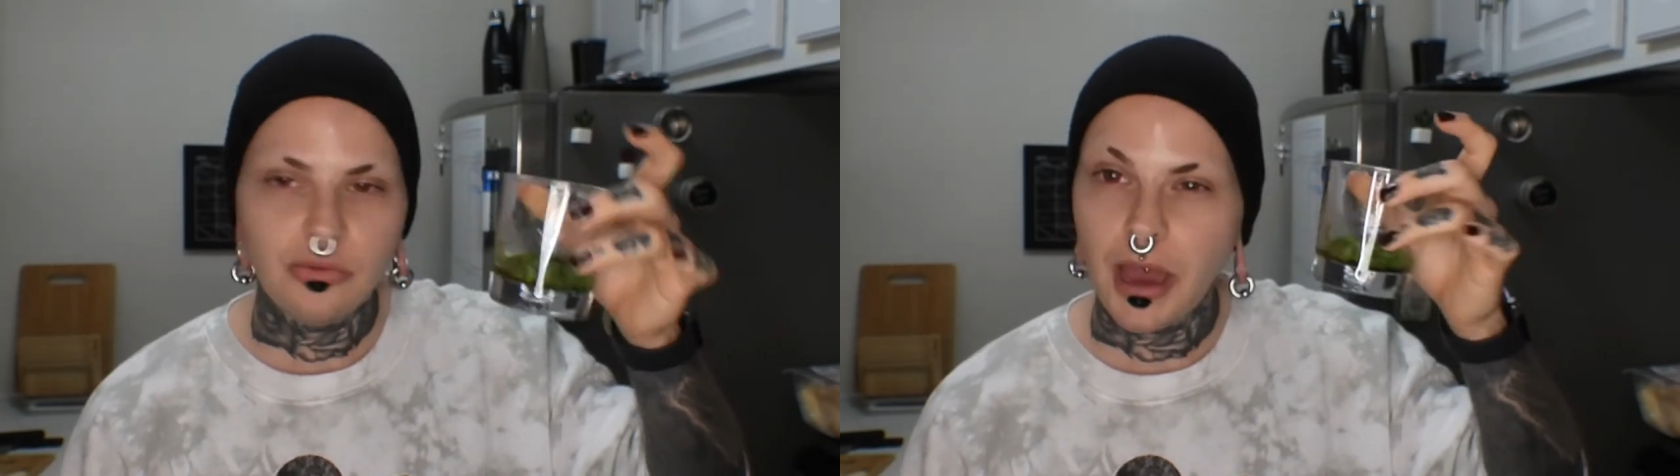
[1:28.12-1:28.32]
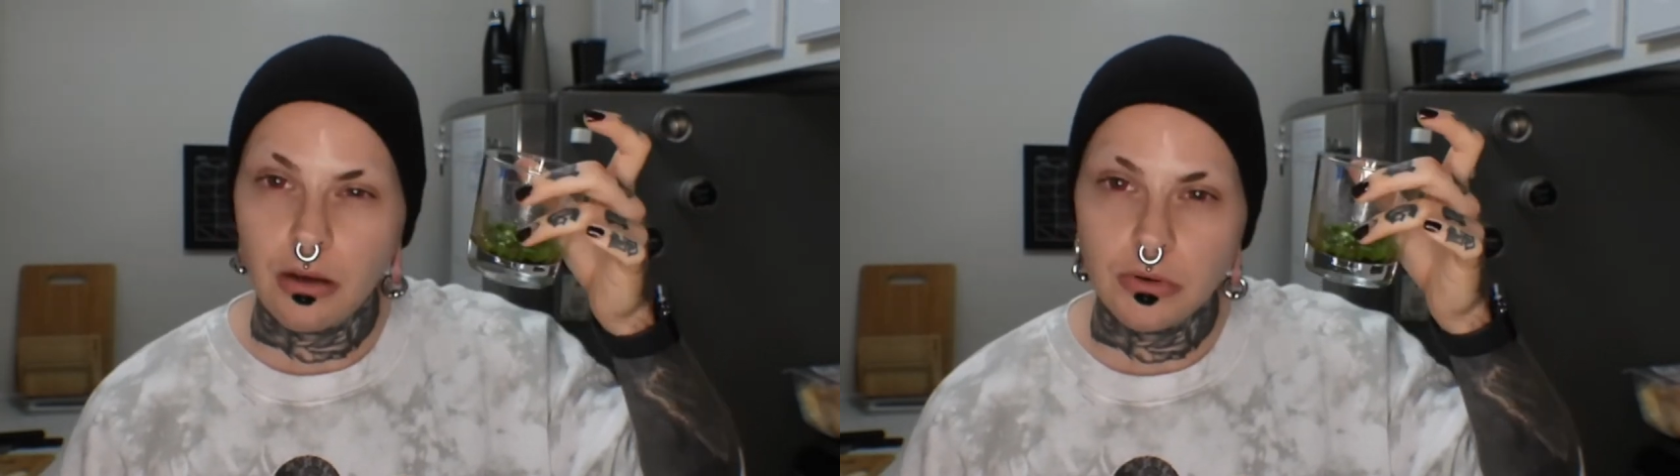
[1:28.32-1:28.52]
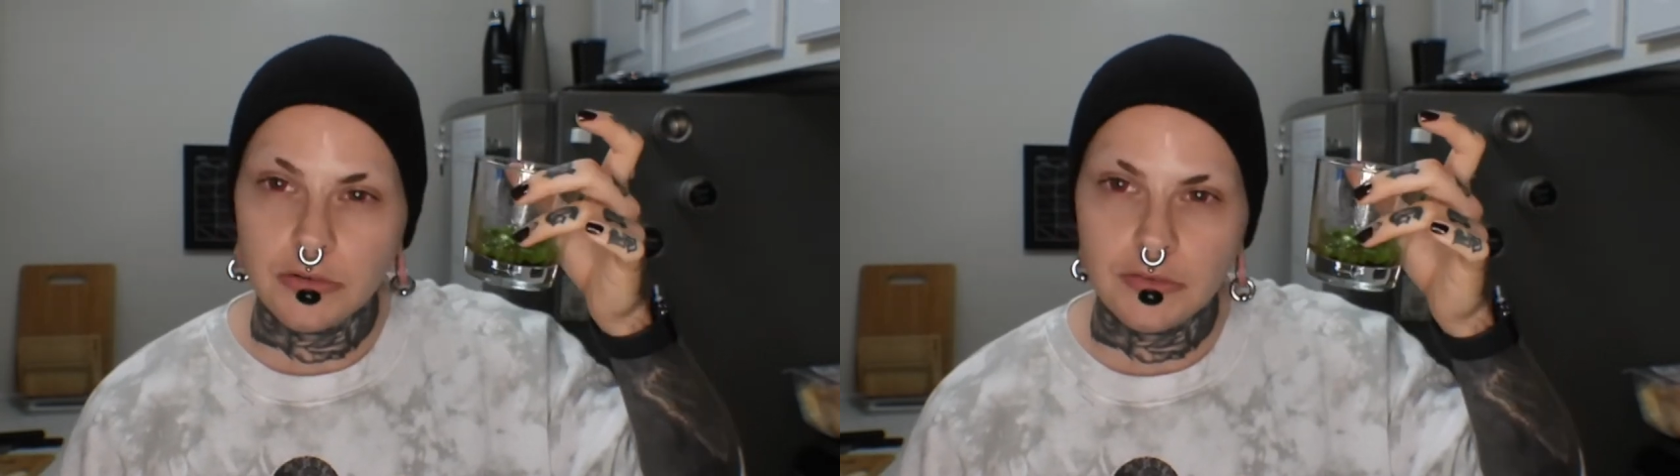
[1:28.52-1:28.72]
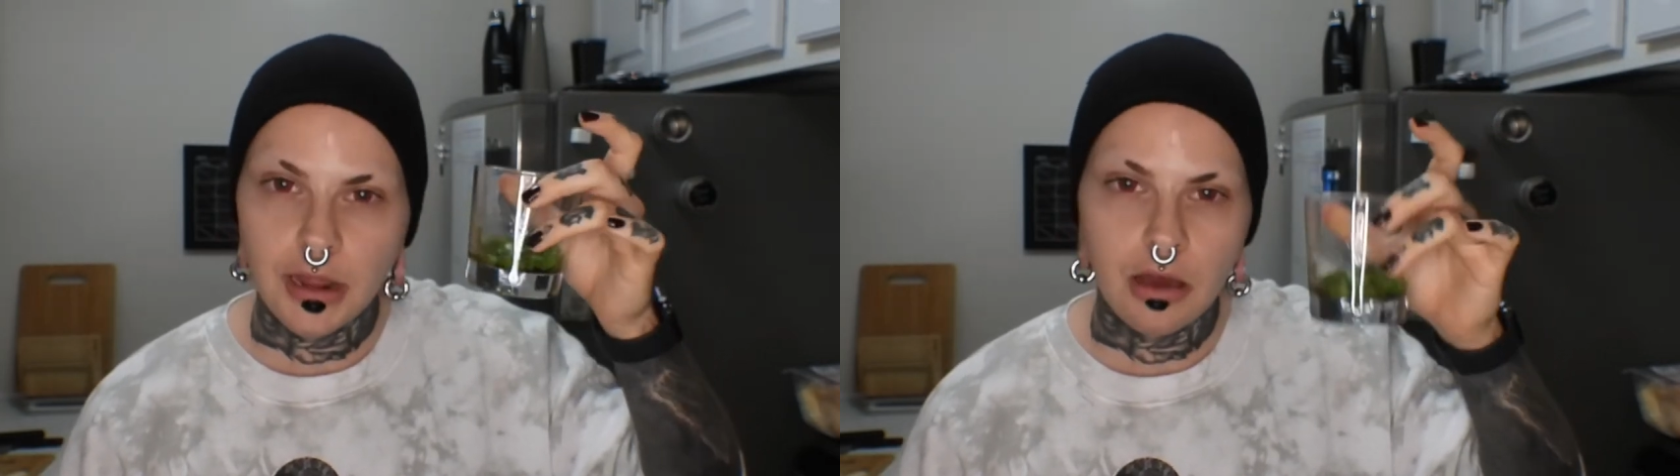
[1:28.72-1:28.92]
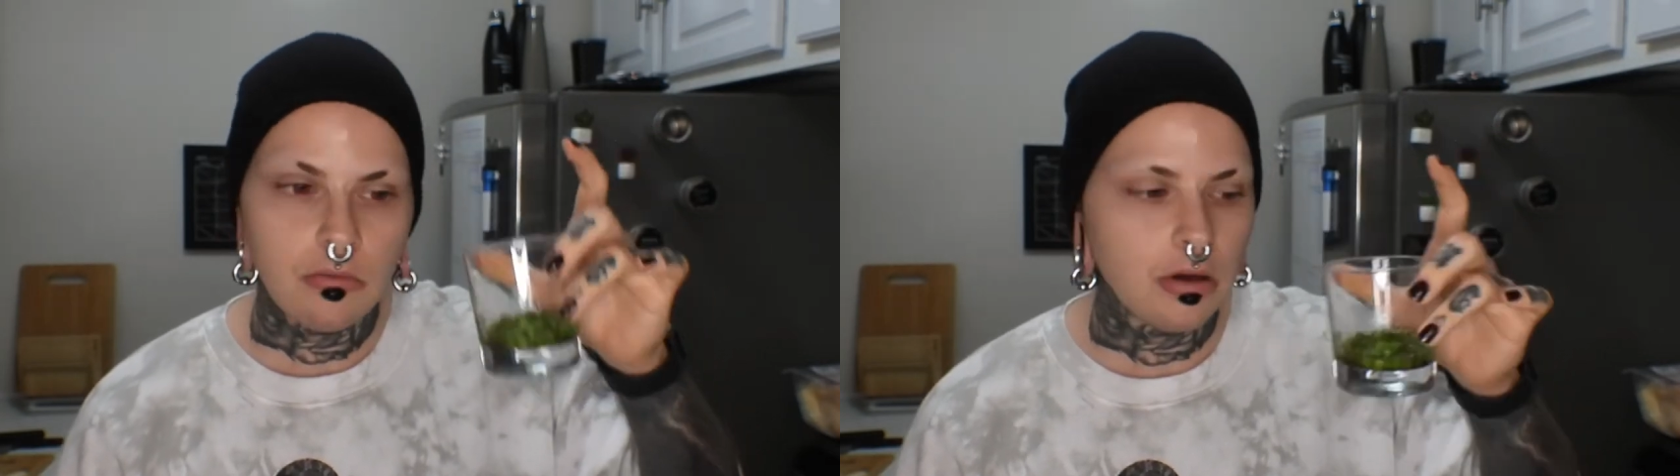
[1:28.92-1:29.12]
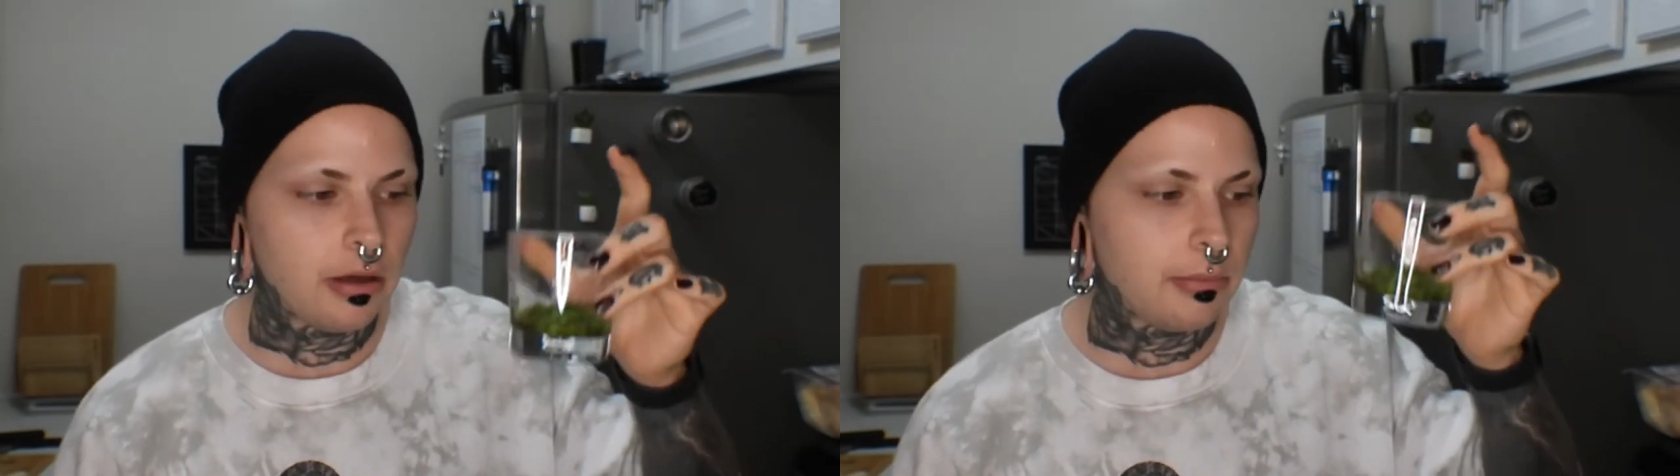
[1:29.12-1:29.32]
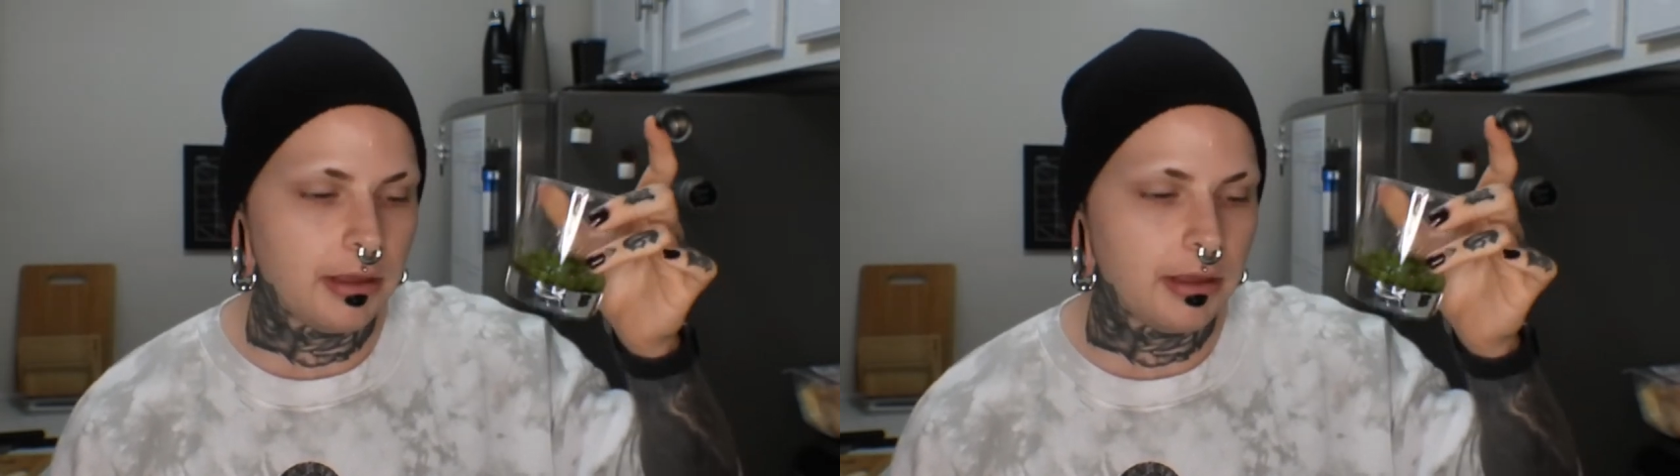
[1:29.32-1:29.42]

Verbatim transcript: two hours now. Um,